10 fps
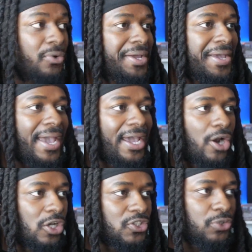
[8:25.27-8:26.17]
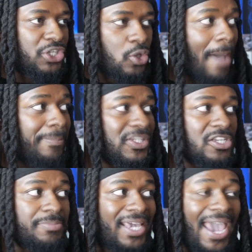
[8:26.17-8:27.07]
It also just so happens to
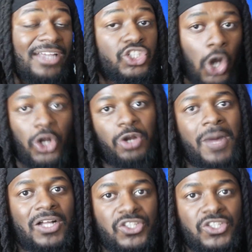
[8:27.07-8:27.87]
be a dark monster